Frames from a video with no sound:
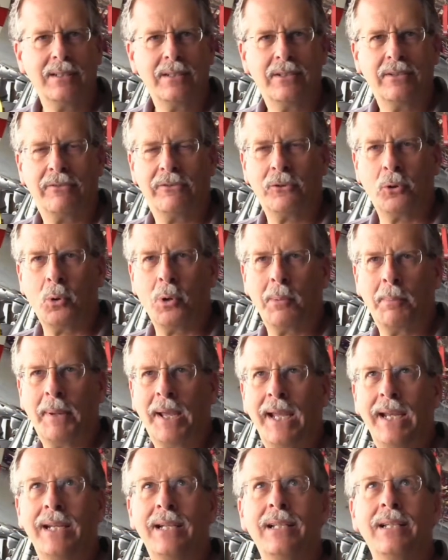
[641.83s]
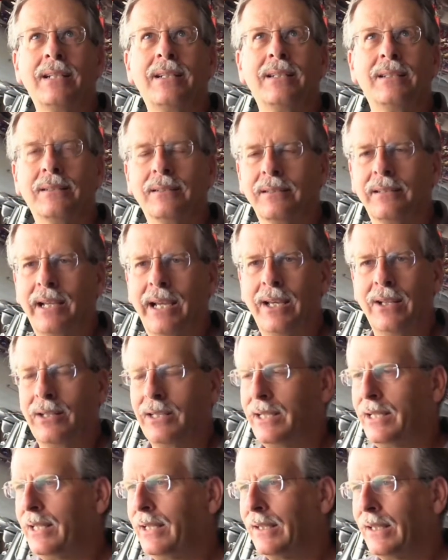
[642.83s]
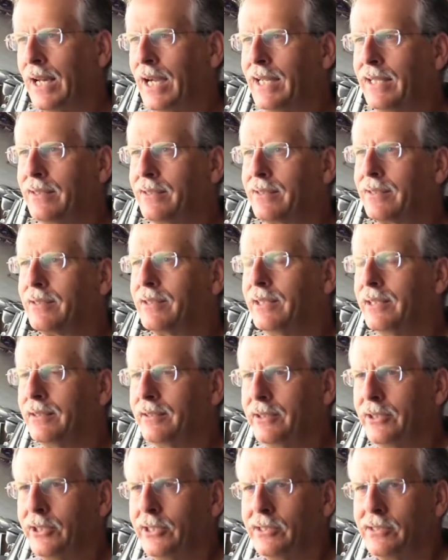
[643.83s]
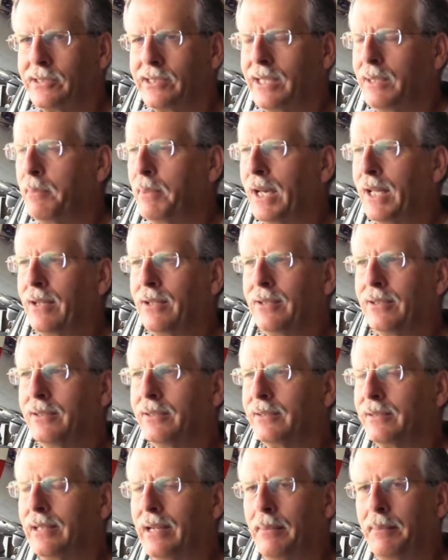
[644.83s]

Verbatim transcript: the floor painted and LED lights that you can see better.